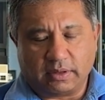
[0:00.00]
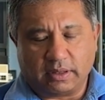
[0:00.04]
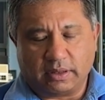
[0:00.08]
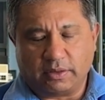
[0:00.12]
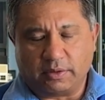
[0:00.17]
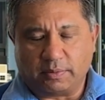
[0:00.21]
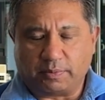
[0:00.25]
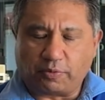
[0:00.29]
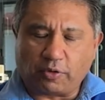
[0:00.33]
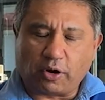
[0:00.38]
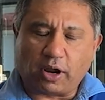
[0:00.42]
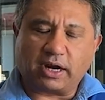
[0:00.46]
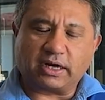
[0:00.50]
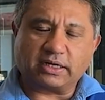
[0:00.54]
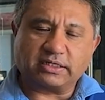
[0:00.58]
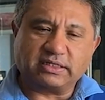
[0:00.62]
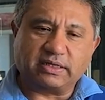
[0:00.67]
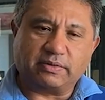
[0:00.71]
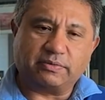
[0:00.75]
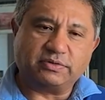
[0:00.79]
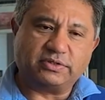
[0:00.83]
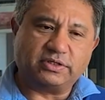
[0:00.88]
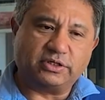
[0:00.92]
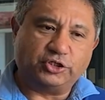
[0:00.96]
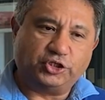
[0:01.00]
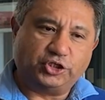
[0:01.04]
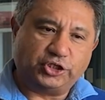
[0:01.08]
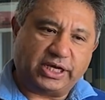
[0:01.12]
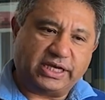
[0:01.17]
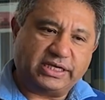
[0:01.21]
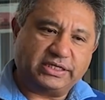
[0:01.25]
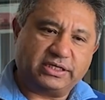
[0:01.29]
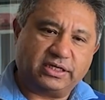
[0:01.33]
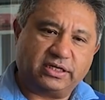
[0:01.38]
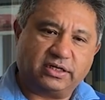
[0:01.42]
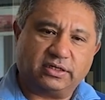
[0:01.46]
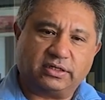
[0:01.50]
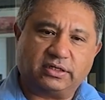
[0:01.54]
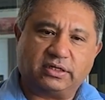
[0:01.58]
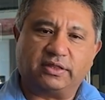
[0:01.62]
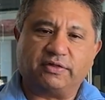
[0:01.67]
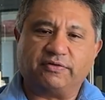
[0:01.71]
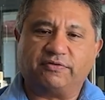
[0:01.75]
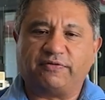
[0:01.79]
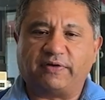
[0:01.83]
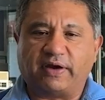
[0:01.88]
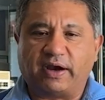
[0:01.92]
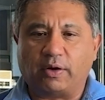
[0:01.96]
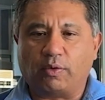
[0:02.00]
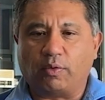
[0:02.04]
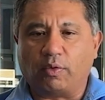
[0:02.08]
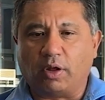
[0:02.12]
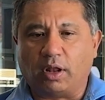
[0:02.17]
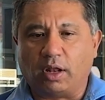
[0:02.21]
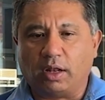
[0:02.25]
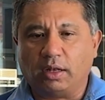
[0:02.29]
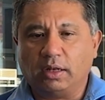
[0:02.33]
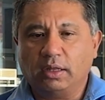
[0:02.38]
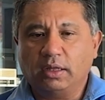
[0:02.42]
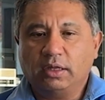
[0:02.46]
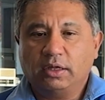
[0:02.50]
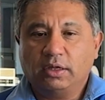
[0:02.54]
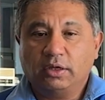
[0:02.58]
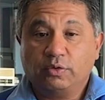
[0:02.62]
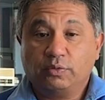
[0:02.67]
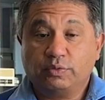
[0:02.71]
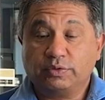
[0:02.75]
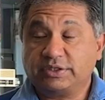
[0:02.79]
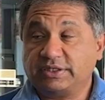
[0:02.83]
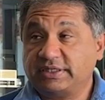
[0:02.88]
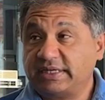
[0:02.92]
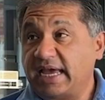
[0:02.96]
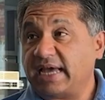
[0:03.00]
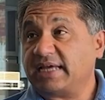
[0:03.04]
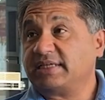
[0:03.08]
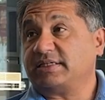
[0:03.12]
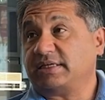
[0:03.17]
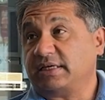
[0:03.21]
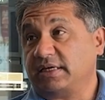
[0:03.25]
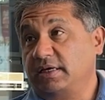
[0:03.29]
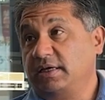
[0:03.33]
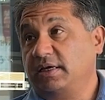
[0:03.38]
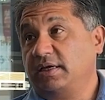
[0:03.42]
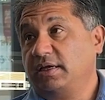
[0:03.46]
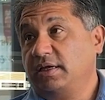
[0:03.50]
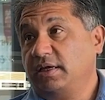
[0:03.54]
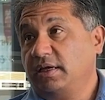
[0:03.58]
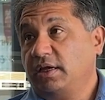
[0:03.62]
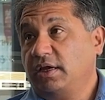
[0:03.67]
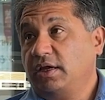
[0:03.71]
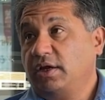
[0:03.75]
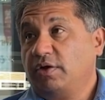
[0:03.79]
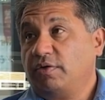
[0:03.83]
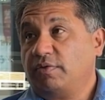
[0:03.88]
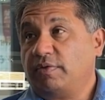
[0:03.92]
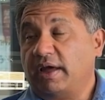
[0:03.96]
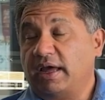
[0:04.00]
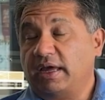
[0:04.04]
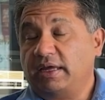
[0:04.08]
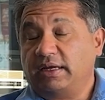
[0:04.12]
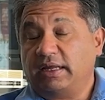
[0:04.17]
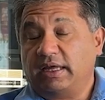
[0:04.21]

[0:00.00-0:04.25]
the products that was adjacent to the firewall was SASE, Right. Right.